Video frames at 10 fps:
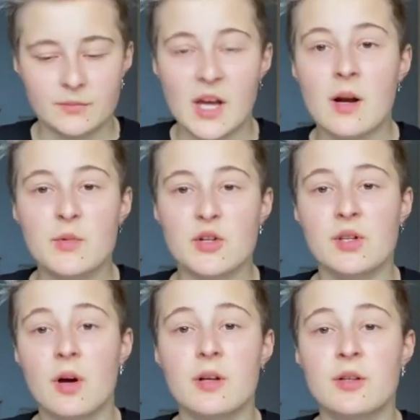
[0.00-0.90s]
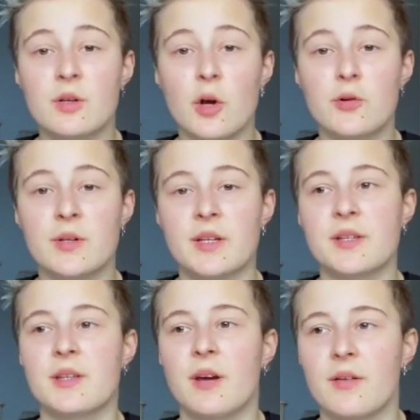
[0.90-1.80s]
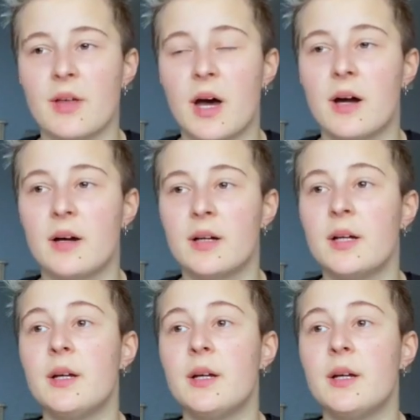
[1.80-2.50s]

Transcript: And I'm just starting to notice that